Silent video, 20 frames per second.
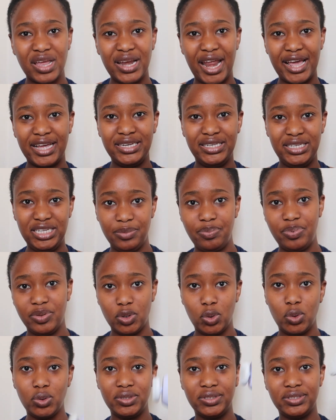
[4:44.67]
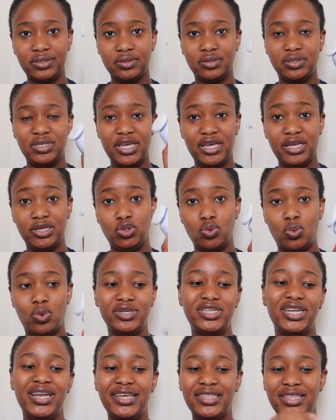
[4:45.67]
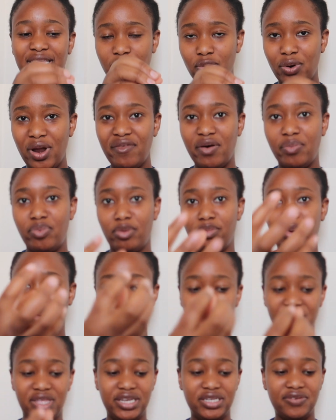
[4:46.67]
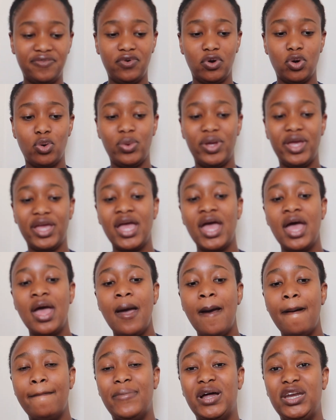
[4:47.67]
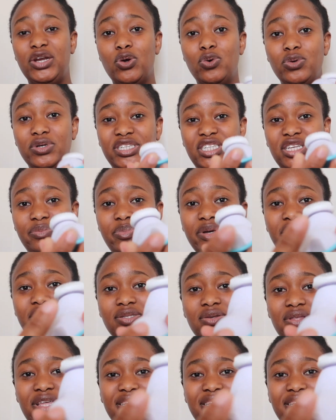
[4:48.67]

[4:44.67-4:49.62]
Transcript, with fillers: like dip the whole thing into water like they don't have a problem with it flowing but don't dip it so